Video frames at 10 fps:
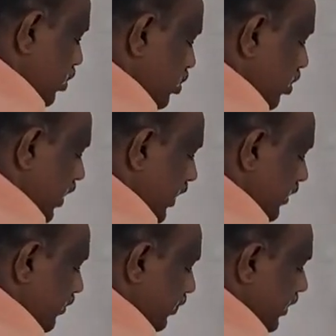2
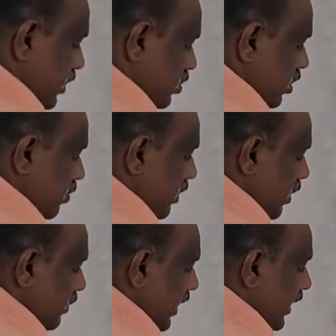squared, so it will
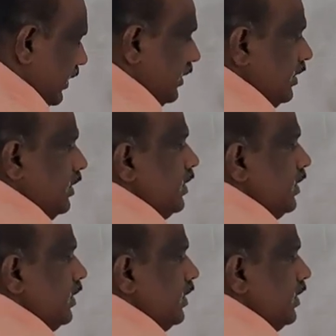become 8.